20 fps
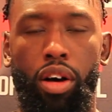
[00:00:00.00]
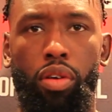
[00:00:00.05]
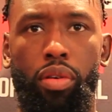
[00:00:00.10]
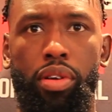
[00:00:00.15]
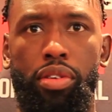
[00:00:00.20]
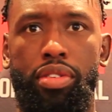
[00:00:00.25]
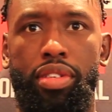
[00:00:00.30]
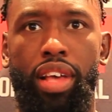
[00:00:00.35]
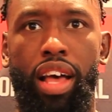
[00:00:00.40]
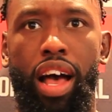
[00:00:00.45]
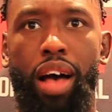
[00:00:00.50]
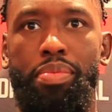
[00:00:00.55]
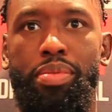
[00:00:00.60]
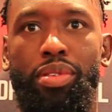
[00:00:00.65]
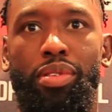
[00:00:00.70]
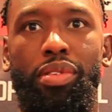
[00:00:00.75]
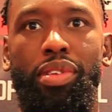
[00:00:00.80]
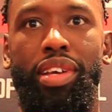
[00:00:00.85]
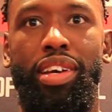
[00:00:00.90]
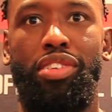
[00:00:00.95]
Oh, there's
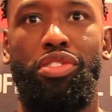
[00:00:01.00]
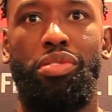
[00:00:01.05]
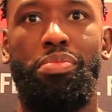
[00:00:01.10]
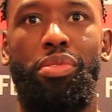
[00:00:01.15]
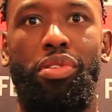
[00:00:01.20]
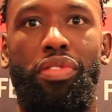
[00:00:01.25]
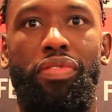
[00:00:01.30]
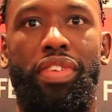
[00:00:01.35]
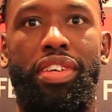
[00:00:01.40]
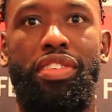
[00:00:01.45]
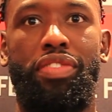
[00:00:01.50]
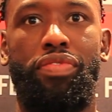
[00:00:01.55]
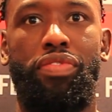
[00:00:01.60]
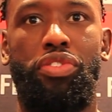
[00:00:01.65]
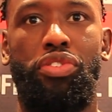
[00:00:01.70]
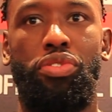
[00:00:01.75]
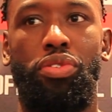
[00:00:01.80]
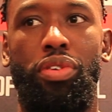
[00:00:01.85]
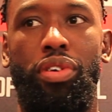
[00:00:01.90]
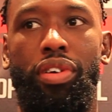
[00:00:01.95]
absolutely extra motivation for
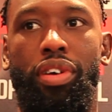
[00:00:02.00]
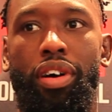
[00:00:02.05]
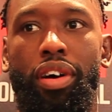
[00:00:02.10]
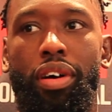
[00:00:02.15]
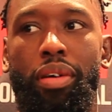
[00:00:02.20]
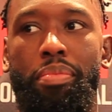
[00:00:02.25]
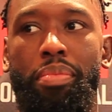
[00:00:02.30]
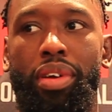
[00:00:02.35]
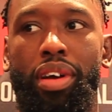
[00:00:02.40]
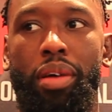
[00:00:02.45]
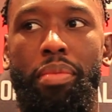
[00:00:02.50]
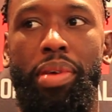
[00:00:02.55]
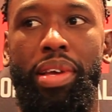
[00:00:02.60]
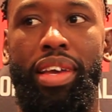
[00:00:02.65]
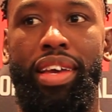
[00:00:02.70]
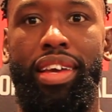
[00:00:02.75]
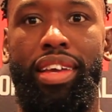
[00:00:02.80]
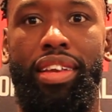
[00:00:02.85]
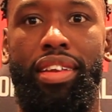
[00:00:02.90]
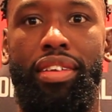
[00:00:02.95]
sure. Coming
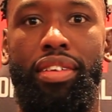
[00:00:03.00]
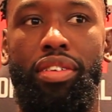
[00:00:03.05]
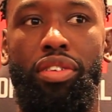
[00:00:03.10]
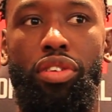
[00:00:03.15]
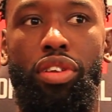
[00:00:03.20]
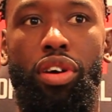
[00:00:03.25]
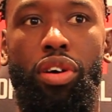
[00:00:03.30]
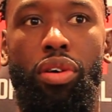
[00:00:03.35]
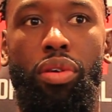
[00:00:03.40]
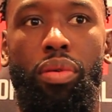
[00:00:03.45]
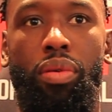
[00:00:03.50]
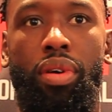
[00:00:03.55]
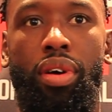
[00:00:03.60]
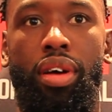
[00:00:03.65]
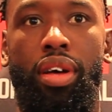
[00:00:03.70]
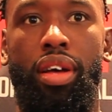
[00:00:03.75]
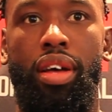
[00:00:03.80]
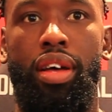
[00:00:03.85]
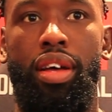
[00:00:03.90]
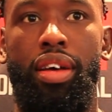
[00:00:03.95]
in, you know,
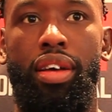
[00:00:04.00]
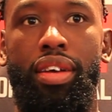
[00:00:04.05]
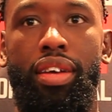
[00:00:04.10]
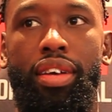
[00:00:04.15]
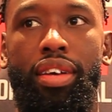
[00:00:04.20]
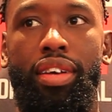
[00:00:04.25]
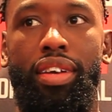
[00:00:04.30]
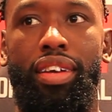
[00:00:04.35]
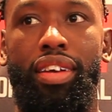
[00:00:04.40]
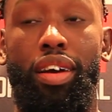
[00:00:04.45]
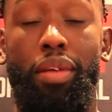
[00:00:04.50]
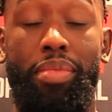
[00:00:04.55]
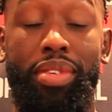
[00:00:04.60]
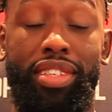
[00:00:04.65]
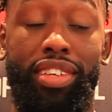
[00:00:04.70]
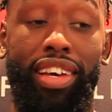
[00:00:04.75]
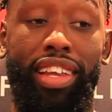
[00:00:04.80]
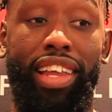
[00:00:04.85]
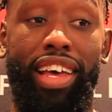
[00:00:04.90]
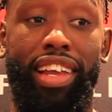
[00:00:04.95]
coming
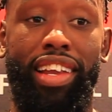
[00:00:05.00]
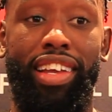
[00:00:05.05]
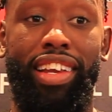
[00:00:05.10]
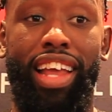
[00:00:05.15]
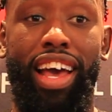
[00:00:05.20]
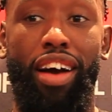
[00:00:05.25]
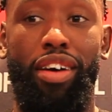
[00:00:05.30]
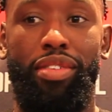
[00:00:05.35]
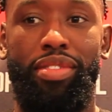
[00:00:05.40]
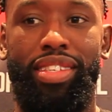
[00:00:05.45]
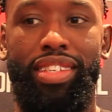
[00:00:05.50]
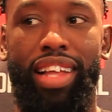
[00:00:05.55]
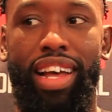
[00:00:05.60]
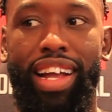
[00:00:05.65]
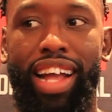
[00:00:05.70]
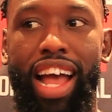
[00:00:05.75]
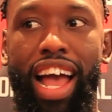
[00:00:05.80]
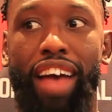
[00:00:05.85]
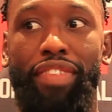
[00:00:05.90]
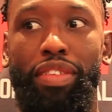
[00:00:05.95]
to Atlanta, now it's
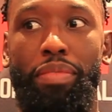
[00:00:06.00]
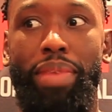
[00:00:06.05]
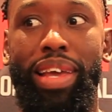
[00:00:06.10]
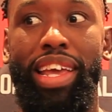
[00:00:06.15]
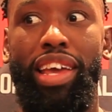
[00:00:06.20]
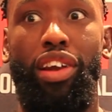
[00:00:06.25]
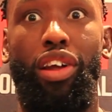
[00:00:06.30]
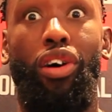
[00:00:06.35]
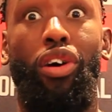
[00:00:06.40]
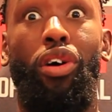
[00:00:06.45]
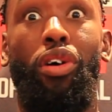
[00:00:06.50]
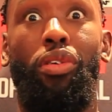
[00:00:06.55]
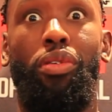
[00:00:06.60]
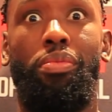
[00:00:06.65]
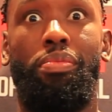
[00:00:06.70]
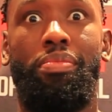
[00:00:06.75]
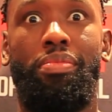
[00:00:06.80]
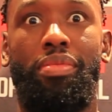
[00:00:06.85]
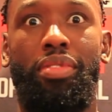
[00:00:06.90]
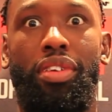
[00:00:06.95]
like I have to make it a
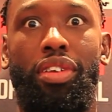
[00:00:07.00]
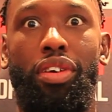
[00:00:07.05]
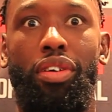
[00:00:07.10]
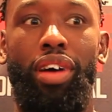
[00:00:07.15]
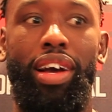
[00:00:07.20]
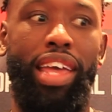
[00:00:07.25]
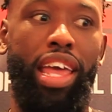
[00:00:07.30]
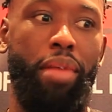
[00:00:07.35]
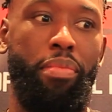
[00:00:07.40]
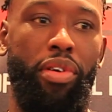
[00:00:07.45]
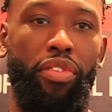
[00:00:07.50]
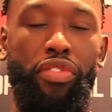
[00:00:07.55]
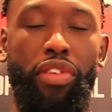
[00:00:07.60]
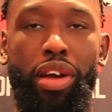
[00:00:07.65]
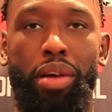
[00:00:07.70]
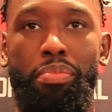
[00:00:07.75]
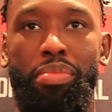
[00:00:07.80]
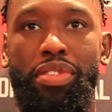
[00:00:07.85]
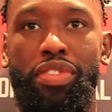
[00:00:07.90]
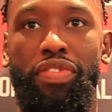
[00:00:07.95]
home. You know, I came here for
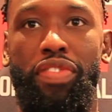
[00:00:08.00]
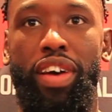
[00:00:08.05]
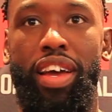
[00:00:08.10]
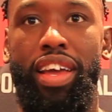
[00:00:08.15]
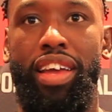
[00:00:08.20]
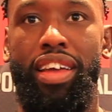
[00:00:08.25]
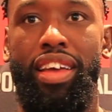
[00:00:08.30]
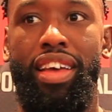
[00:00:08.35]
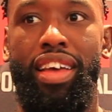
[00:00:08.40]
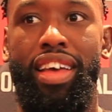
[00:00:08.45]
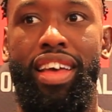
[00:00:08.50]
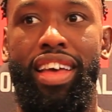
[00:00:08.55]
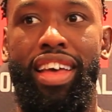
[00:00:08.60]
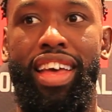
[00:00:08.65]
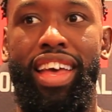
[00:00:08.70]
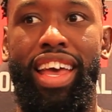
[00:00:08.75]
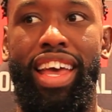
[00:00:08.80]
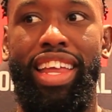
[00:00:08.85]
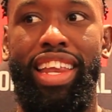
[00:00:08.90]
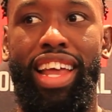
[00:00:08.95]
Impa's fight,
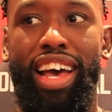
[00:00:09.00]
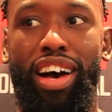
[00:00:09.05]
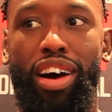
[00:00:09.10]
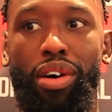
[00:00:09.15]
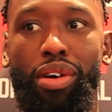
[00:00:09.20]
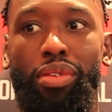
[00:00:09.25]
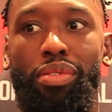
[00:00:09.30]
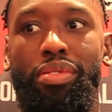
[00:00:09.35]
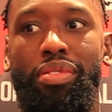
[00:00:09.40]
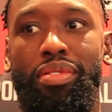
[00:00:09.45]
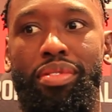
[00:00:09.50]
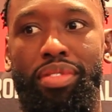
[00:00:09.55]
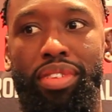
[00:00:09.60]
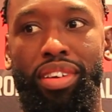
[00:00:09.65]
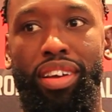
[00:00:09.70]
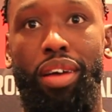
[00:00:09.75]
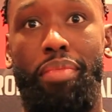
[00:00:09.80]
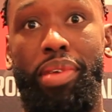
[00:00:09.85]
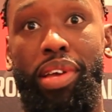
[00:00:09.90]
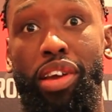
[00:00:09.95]
and now
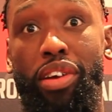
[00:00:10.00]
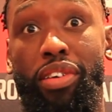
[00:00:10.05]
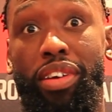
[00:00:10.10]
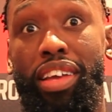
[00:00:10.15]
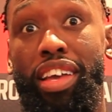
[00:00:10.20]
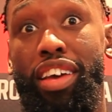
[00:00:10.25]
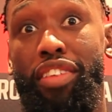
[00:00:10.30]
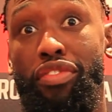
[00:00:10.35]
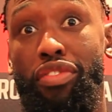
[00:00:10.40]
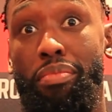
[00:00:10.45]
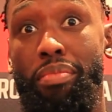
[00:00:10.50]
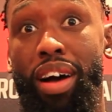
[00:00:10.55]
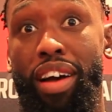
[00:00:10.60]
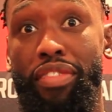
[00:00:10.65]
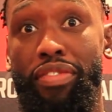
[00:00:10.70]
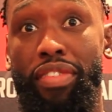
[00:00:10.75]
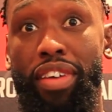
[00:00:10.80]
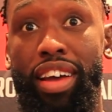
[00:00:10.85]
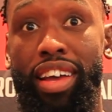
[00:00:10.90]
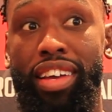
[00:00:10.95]
coming here again for my
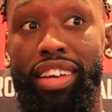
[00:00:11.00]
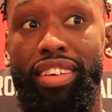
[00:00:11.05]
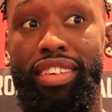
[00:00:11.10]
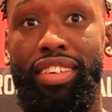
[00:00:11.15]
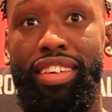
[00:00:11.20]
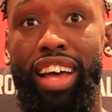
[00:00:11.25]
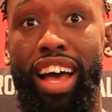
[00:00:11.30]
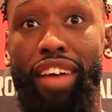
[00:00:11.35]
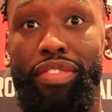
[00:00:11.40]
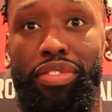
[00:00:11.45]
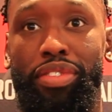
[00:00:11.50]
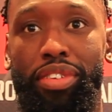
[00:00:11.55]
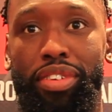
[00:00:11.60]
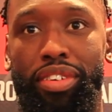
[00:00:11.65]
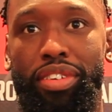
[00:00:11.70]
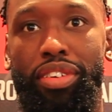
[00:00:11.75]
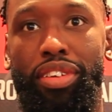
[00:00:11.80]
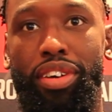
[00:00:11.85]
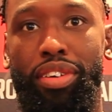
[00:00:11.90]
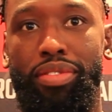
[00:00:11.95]
fight after,
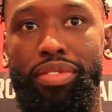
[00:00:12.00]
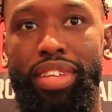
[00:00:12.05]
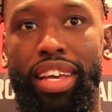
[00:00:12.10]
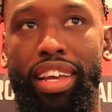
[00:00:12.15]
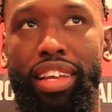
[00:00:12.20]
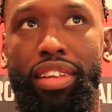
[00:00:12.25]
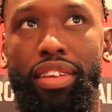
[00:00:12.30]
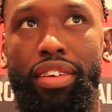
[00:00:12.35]
you know, taking